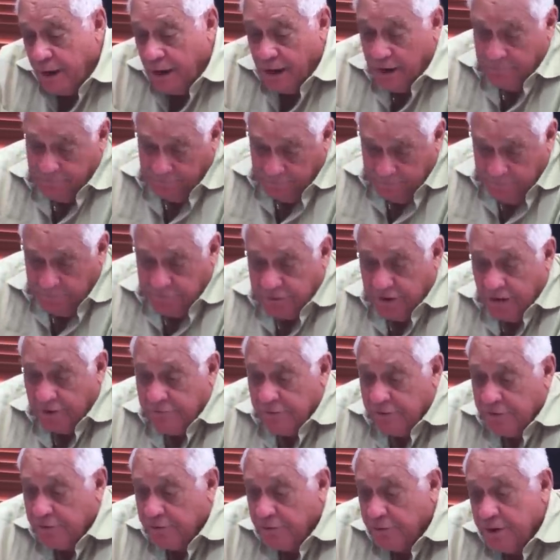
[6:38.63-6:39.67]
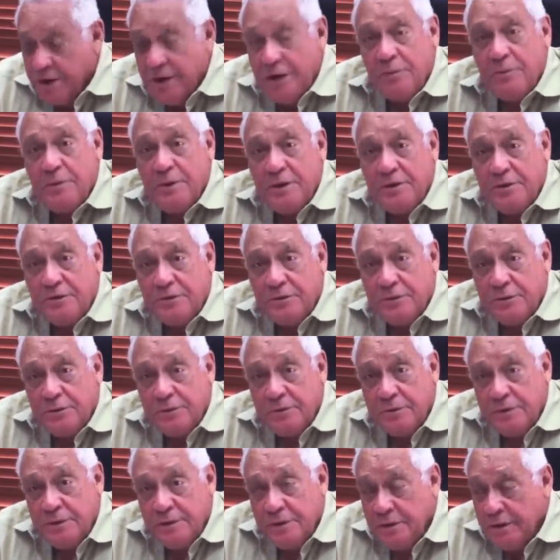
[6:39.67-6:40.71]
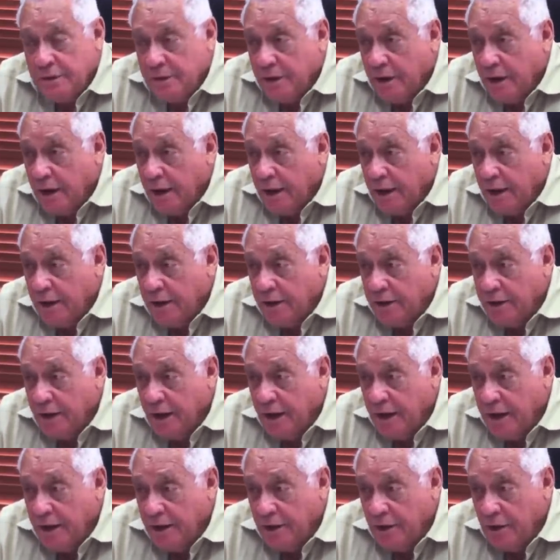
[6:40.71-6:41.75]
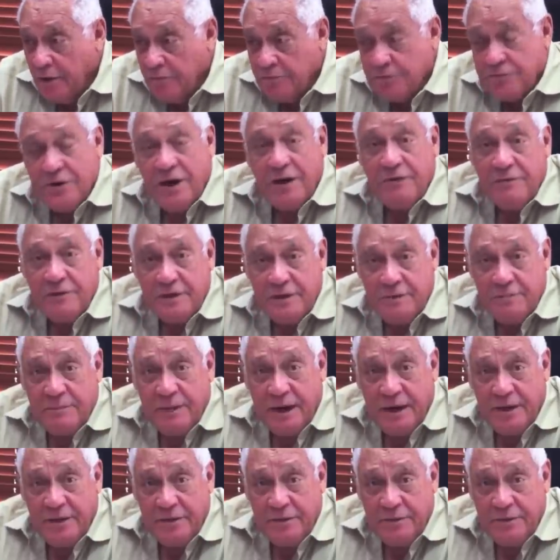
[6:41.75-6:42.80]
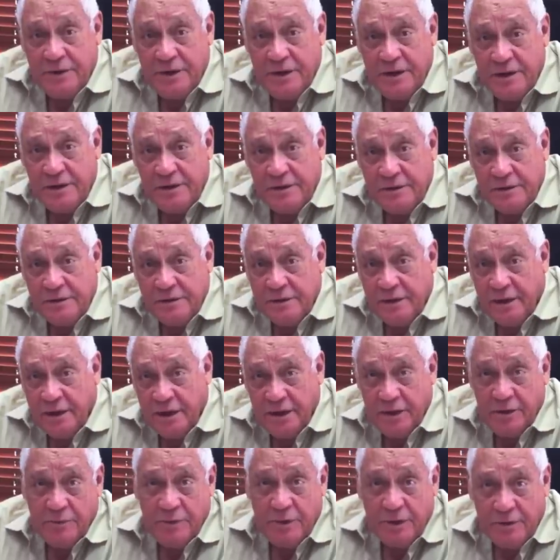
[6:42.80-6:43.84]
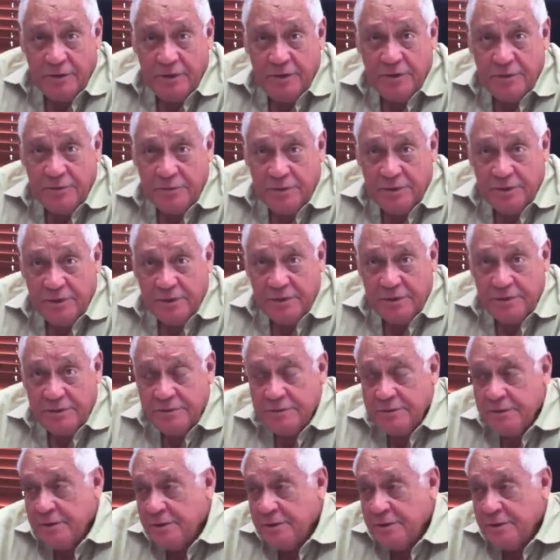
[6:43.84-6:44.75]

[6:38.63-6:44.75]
I've traveled the railway too, and I love traveling by the rail anywhere in the world.